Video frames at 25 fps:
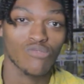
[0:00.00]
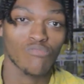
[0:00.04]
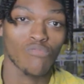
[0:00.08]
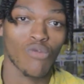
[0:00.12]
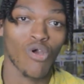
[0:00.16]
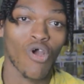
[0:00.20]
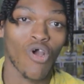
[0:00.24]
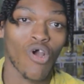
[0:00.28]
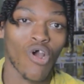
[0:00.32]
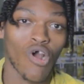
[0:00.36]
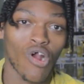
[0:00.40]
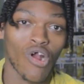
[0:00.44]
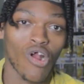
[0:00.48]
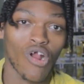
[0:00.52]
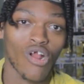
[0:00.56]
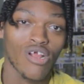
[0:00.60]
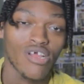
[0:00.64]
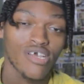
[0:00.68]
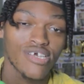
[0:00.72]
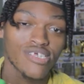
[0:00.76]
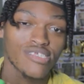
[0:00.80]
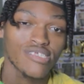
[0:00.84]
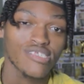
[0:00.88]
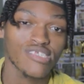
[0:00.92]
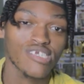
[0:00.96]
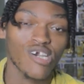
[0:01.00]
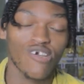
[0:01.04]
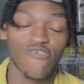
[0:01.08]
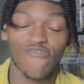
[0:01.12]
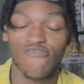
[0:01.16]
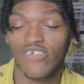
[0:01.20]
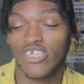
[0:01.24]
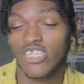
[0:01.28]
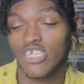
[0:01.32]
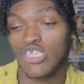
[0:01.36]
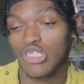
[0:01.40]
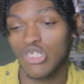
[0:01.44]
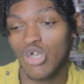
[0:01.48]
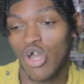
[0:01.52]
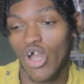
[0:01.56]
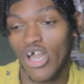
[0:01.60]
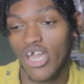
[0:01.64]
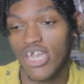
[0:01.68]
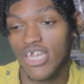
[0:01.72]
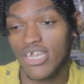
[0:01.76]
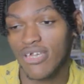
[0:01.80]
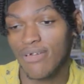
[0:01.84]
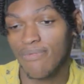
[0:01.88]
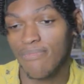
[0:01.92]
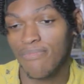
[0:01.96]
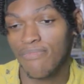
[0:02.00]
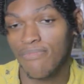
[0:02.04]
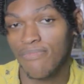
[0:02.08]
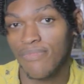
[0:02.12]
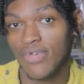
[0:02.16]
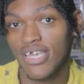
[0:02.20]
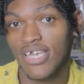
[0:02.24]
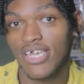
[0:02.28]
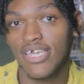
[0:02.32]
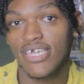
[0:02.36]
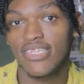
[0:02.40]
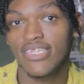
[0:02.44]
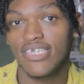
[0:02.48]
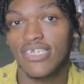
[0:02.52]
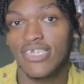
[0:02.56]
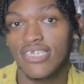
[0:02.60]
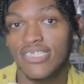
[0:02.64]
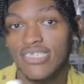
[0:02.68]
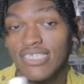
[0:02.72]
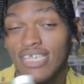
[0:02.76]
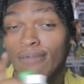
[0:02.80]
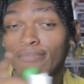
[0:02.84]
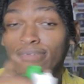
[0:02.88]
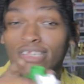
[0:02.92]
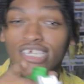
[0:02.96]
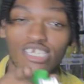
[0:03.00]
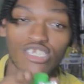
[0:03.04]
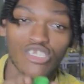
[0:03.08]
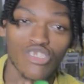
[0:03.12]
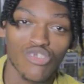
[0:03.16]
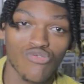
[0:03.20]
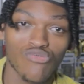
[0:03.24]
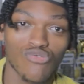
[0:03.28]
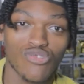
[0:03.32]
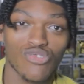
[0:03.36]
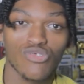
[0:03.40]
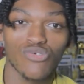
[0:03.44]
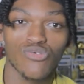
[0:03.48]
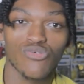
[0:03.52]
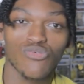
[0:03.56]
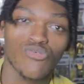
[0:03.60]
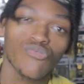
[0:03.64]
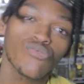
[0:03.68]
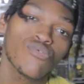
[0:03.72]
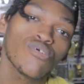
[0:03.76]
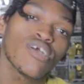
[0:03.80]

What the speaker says: hard stuff. And he taught him the summoning jutsu,